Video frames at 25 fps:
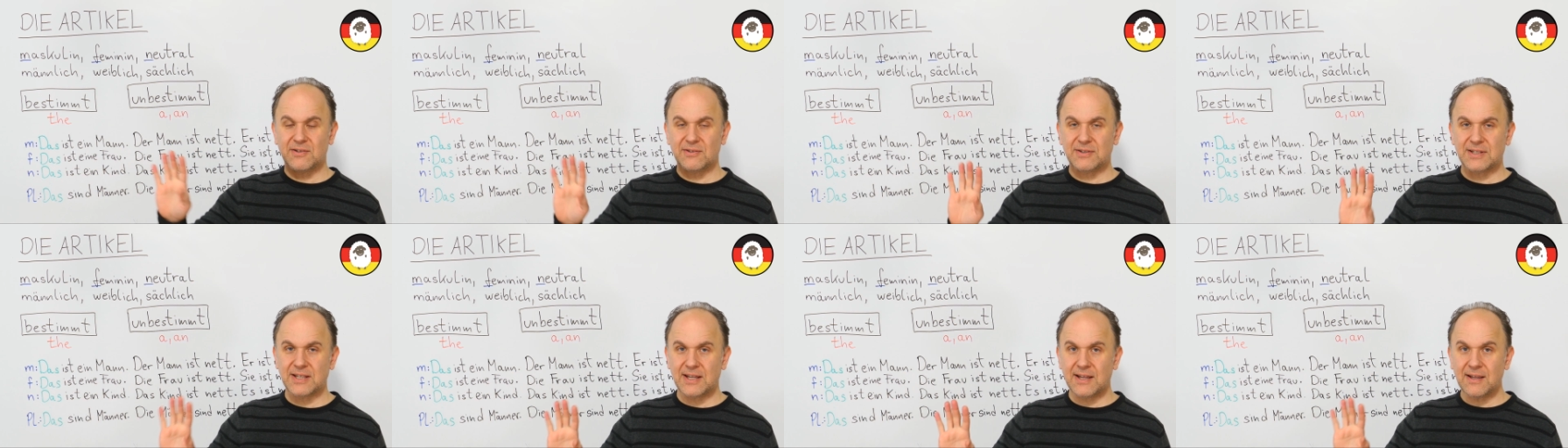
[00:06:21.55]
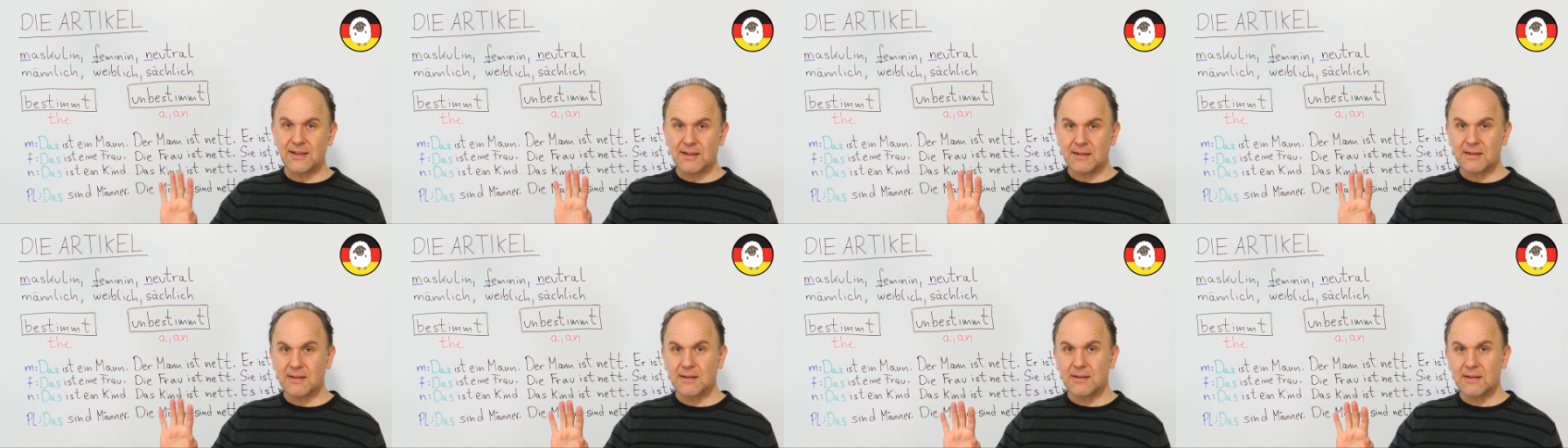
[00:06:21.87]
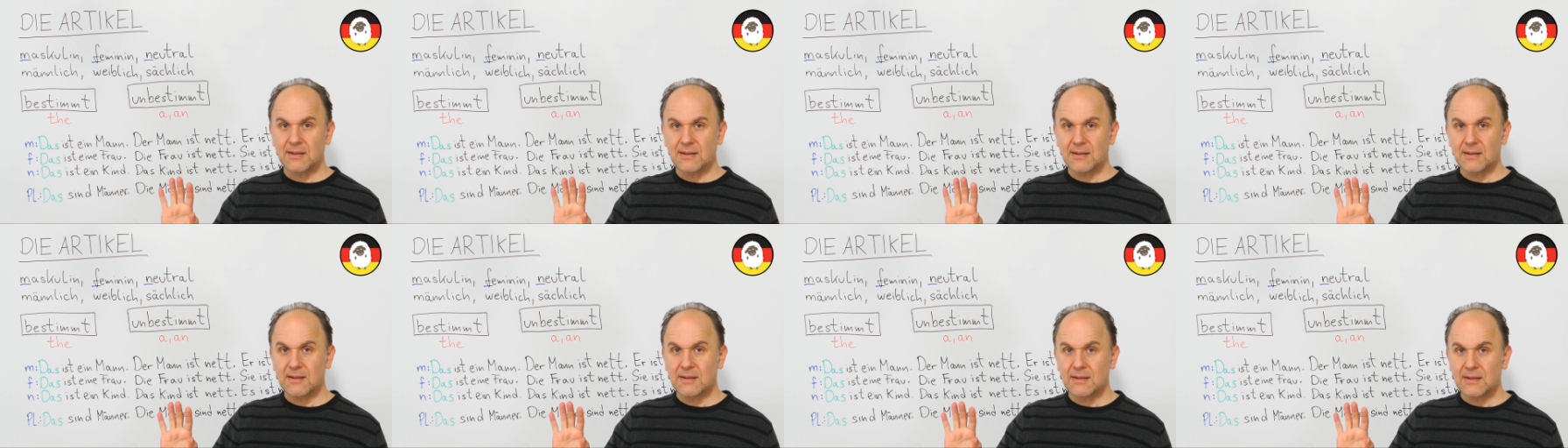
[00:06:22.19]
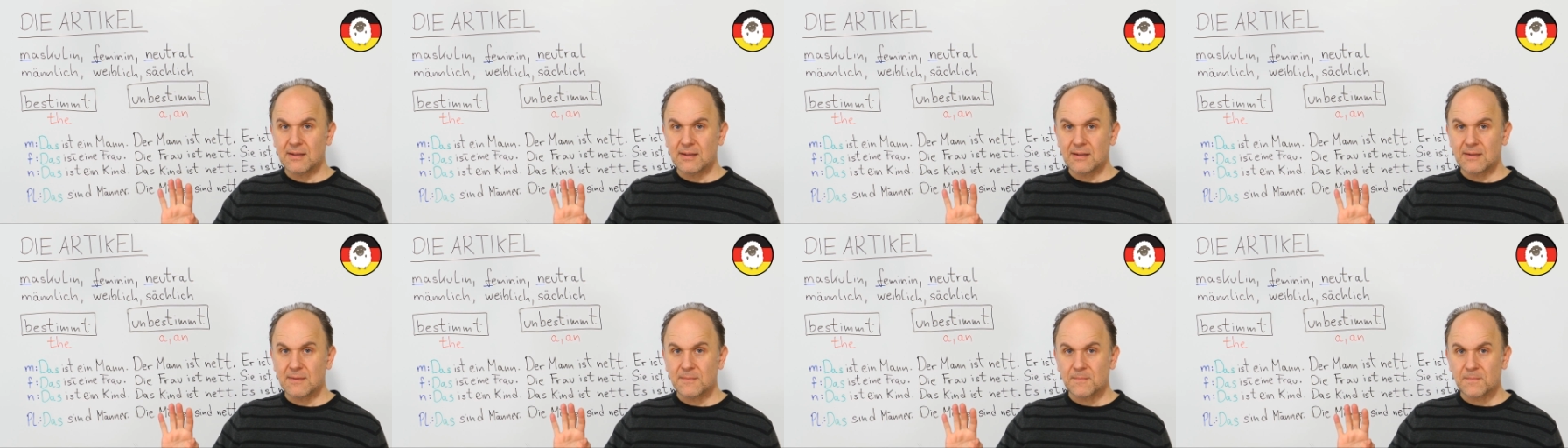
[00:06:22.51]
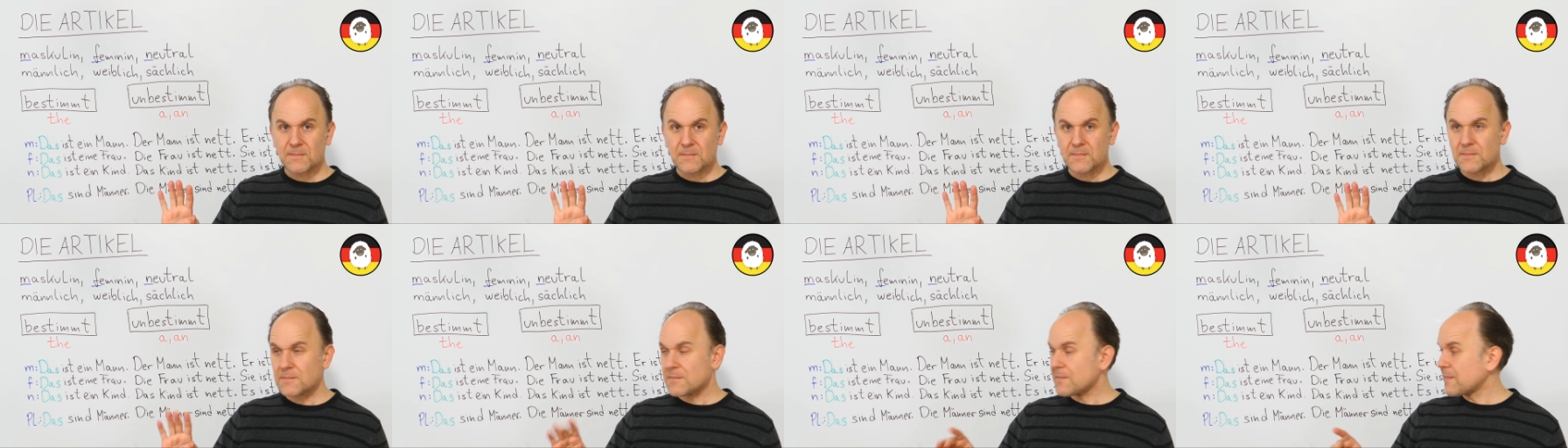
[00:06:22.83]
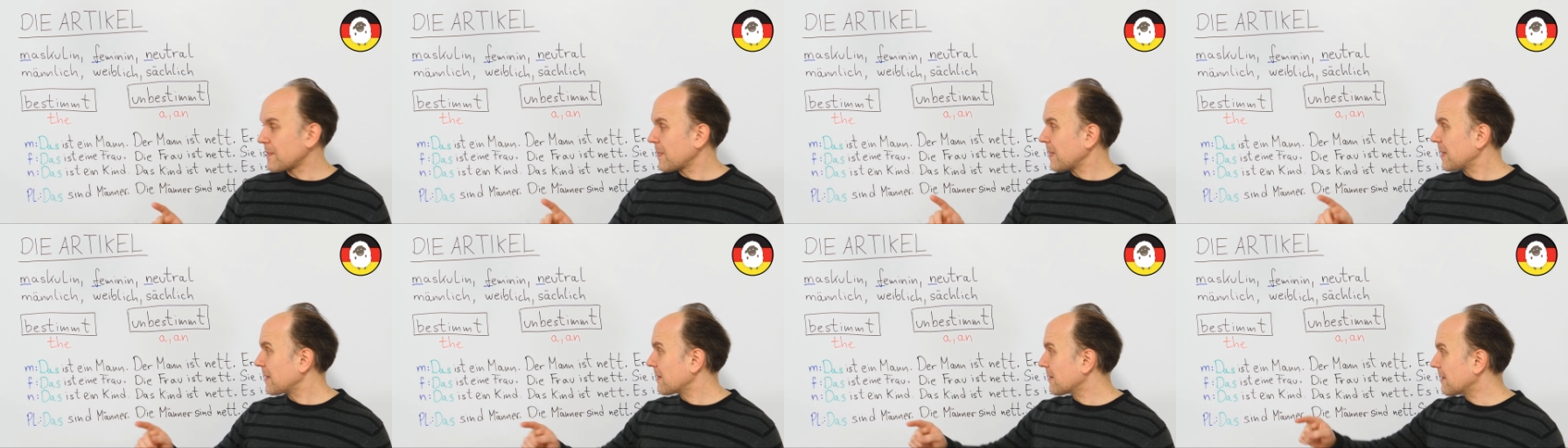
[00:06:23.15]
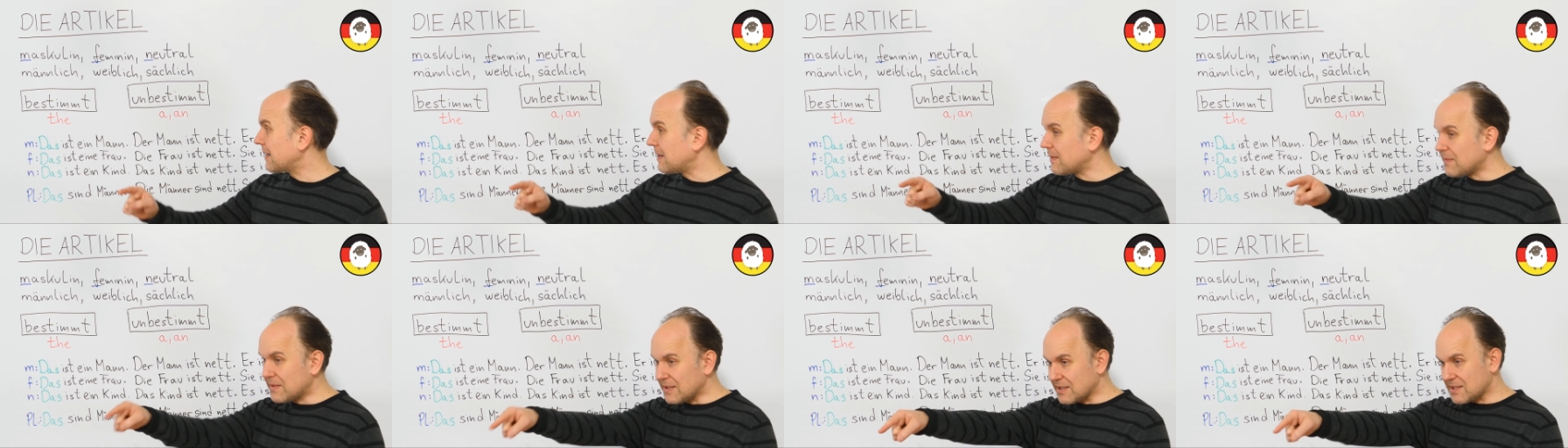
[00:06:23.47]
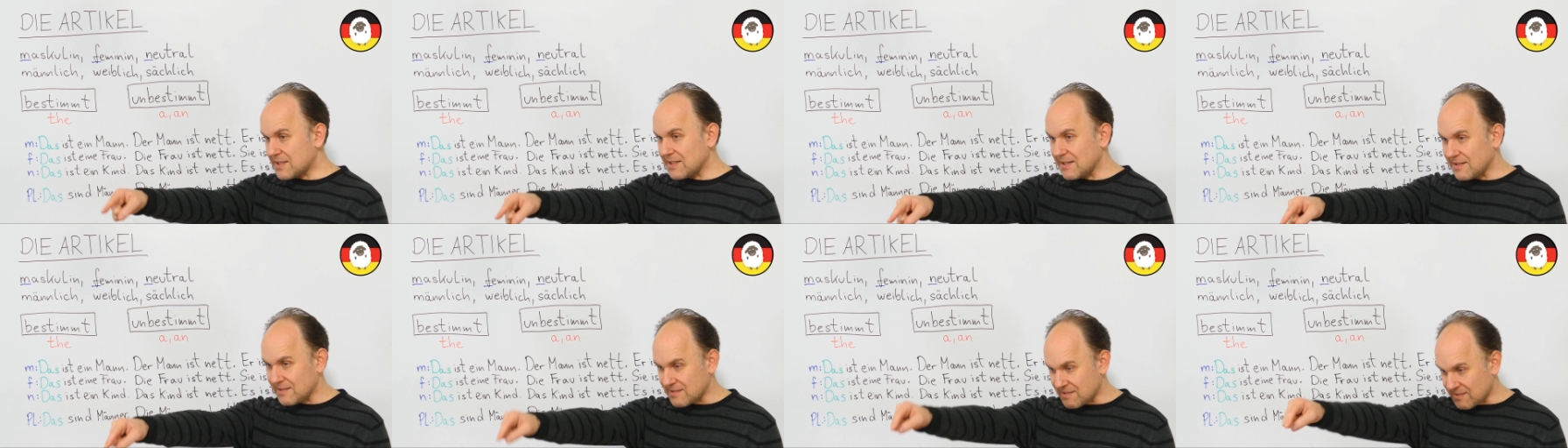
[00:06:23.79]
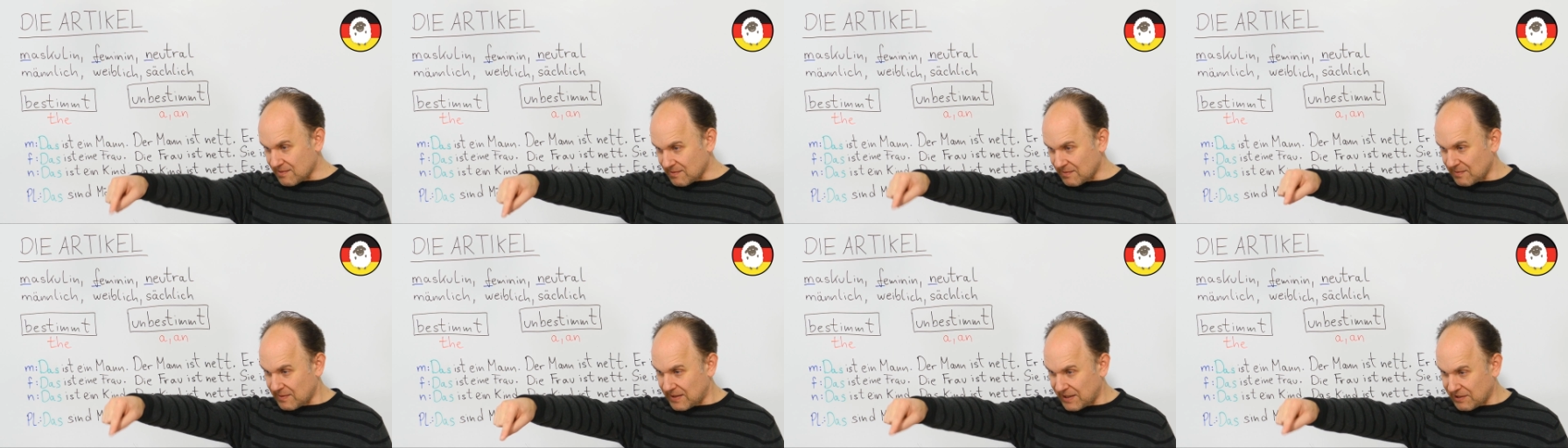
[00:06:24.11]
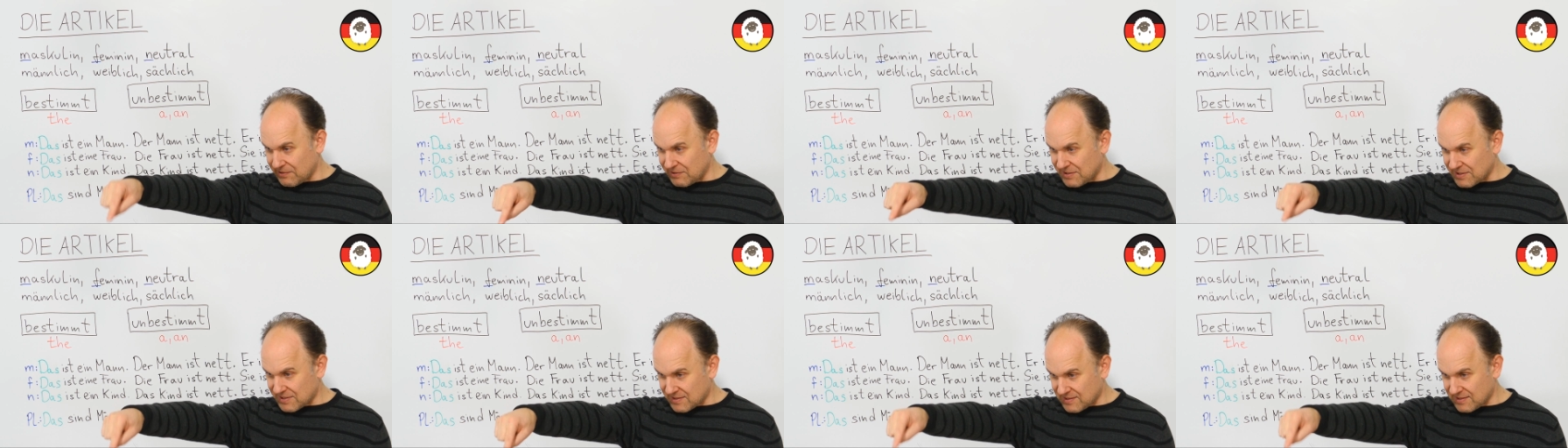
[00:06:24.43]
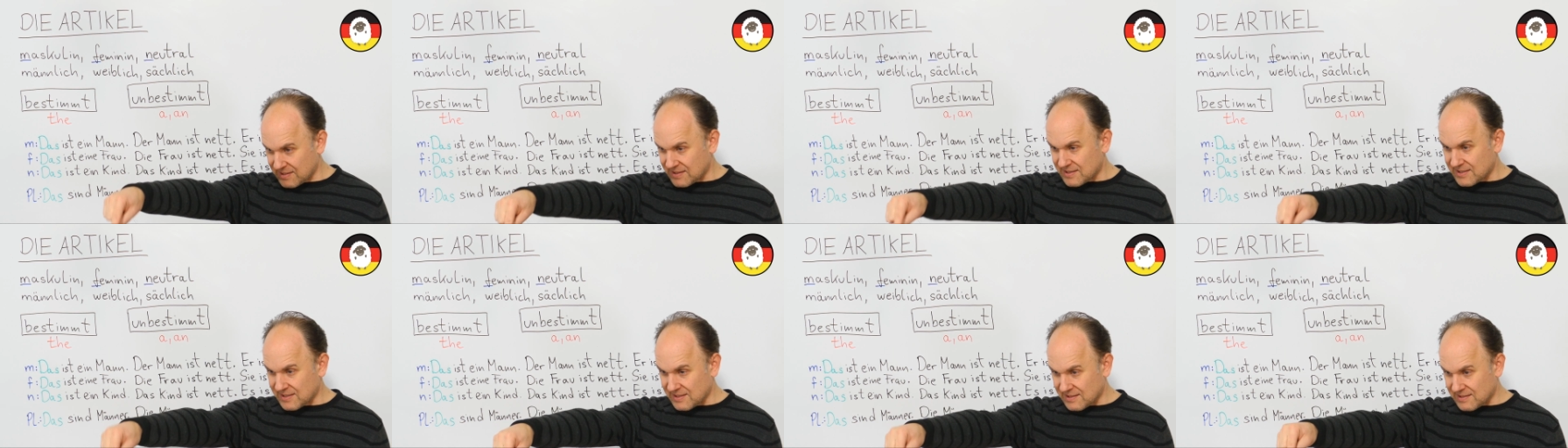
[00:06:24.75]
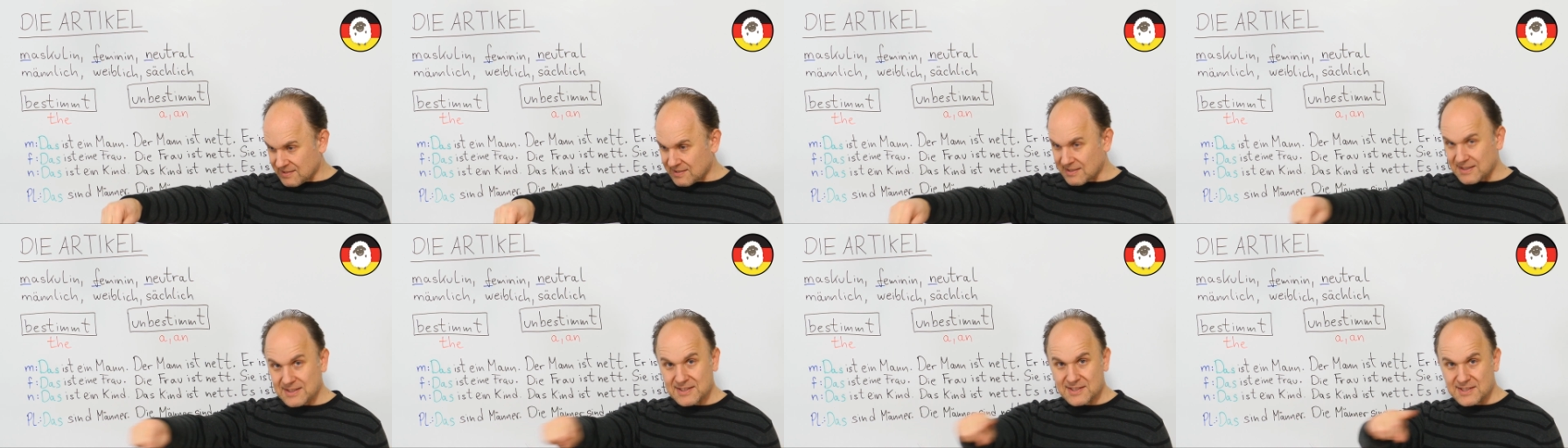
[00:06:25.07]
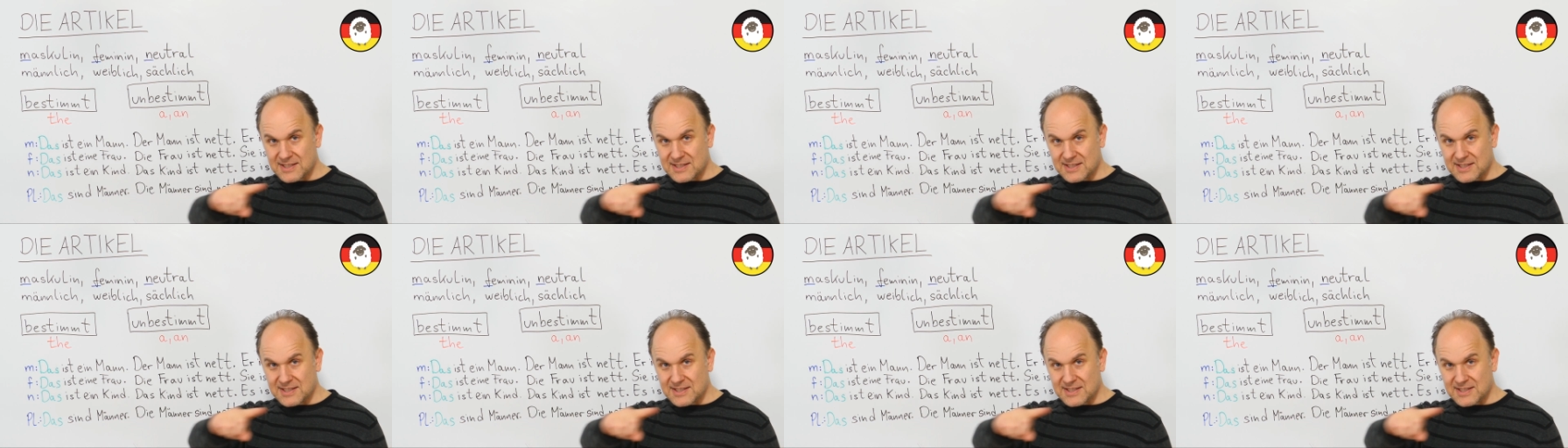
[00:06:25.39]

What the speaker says: Okay? Yeah, this is, there is, this is.